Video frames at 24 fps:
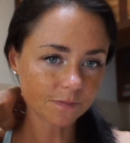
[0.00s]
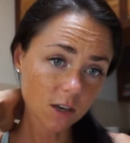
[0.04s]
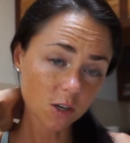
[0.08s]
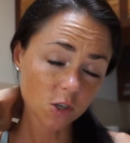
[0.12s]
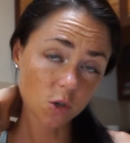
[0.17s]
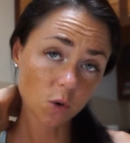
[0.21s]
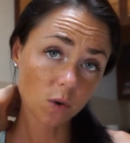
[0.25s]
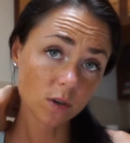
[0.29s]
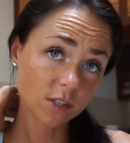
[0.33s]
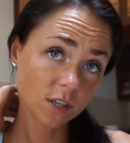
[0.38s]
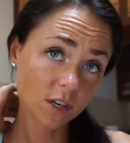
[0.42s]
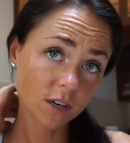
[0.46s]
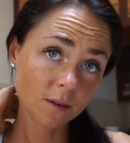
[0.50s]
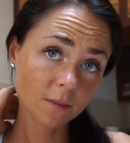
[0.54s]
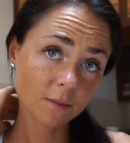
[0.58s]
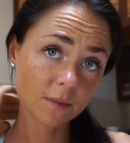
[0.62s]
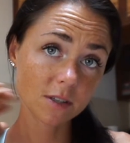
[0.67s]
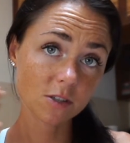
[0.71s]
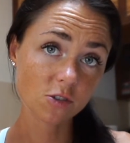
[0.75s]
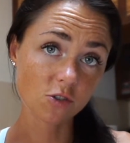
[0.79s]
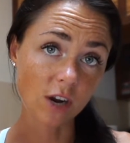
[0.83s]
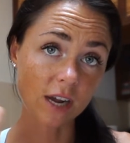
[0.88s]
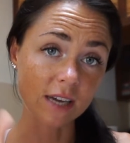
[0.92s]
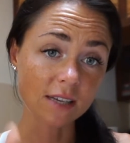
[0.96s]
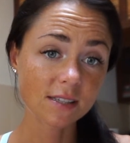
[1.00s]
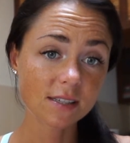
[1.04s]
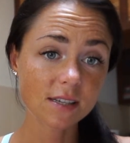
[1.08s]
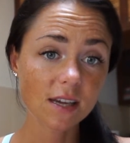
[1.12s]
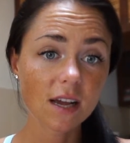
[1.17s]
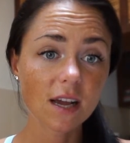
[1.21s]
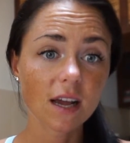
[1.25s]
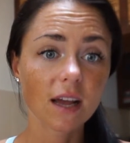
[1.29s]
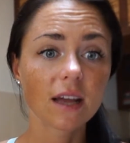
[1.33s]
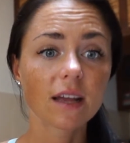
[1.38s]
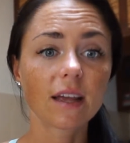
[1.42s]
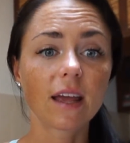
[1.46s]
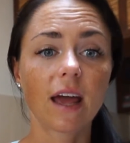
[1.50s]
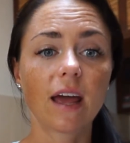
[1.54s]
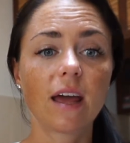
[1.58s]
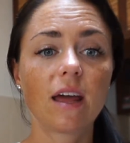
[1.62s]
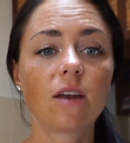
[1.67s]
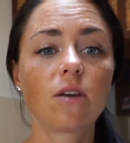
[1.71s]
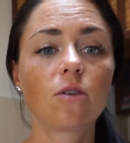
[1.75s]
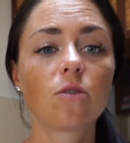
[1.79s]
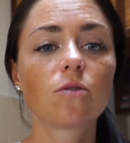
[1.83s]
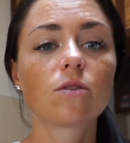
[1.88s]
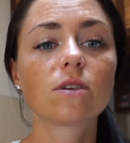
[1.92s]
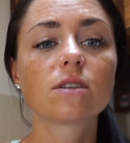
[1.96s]
Short-term stress
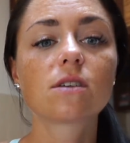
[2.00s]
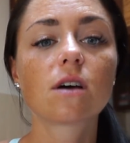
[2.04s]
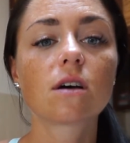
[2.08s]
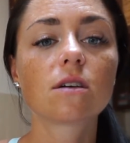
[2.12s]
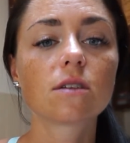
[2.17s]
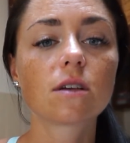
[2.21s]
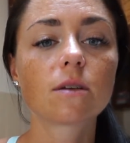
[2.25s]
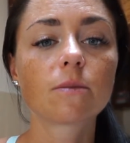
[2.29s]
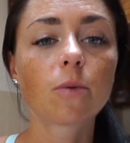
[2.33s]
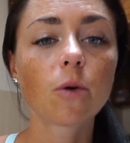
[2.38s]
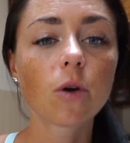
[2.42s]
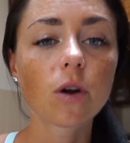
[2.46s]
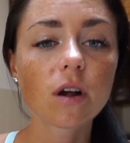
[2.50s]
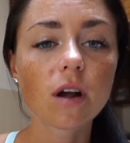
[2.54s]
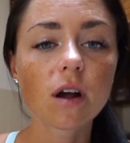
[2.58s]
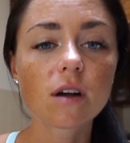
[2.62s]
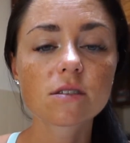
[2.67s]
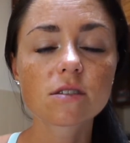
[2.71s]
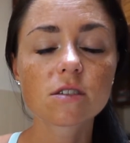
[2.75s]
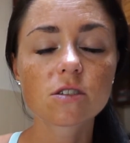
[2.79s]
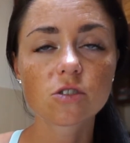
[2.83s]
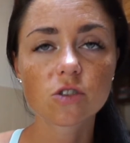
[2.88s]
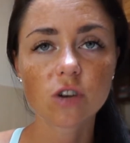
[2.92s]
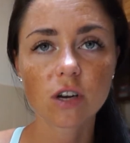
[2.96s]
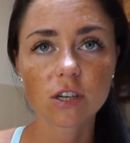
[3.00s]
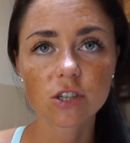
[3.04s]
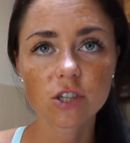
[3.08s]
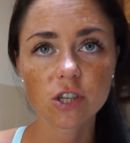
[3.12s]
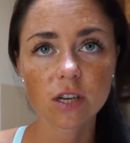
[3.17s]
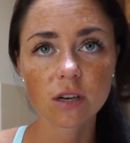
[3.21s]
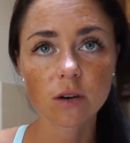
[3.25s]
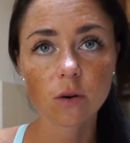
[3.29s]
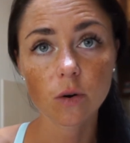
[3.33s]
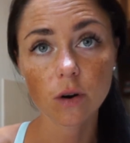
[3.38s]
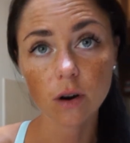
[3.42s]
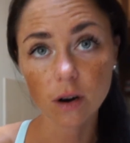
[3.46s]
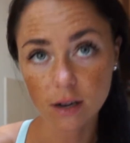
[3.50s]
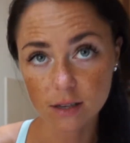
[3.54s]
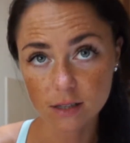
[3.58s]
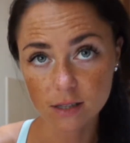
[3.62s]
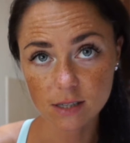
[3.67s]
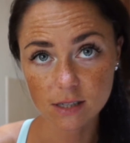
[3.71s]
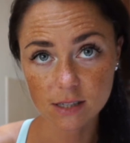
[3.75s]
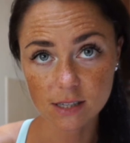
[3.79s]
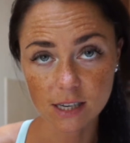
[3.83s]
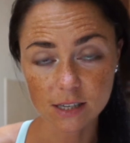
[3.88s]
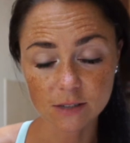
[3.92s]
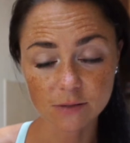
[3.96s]
can result in poor concentration or
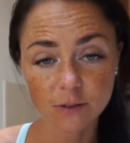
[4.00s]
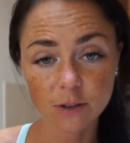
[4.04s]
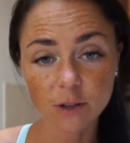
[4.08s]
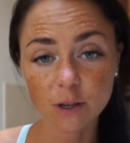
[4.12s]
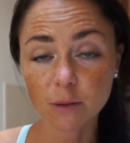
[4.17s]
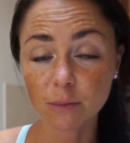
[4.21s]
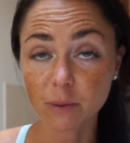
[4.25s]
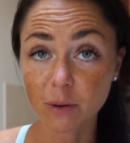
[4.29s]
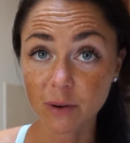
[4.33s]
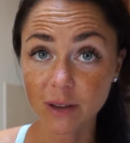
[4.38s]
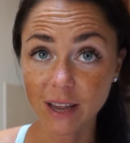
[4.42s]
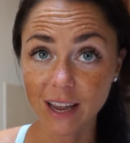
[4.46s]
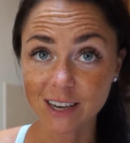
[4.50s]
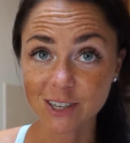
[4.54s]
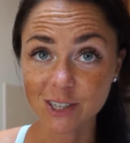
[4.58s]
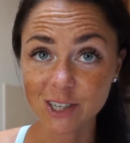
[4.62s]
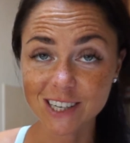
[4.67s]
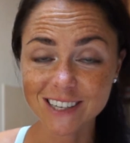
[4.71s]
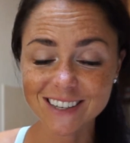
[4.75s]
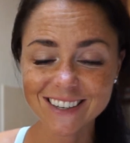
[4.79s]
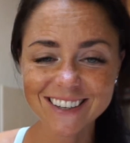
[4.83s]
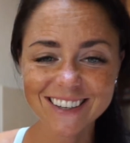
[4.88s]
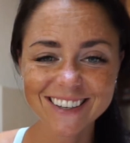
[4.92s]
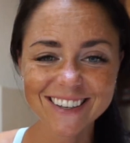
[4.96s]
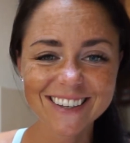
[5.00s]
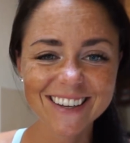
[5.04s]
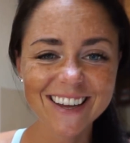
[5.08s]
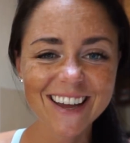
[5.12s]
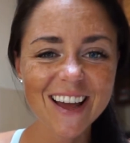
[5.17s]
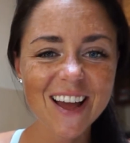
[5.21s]
unsuccessful communication.